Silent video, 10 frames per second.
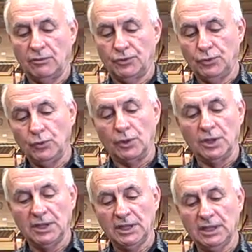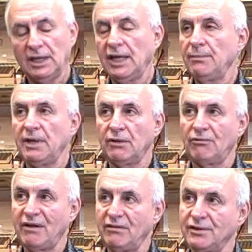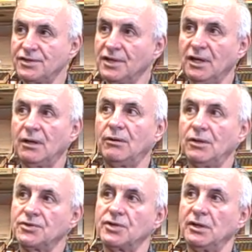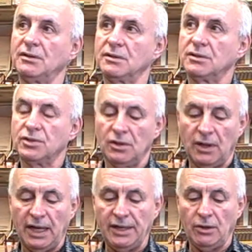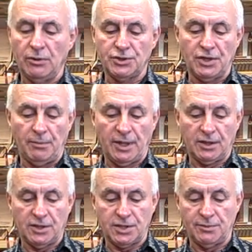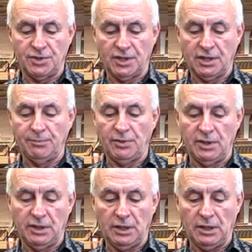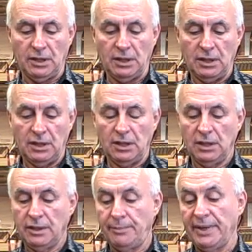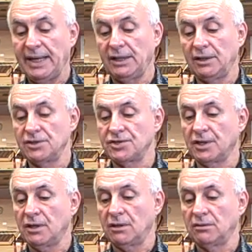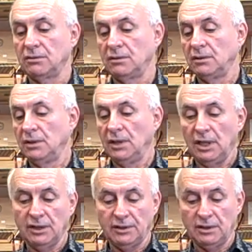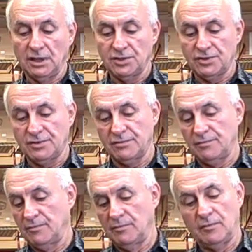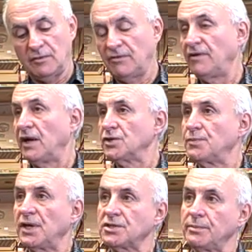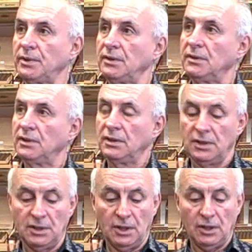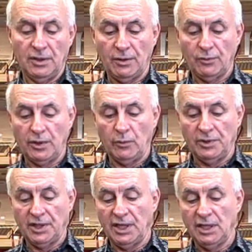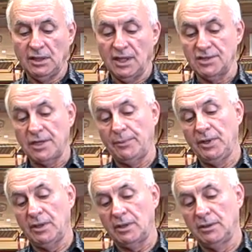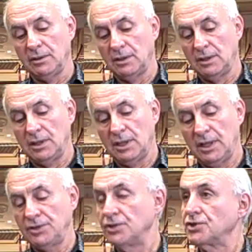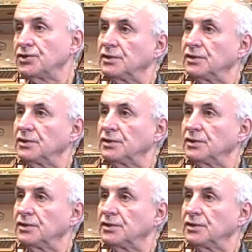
too early, it may unravel the cigar also. So I always tell my customers to keep the band in the cigar until as far as possible. Then when the heat gets up here, I just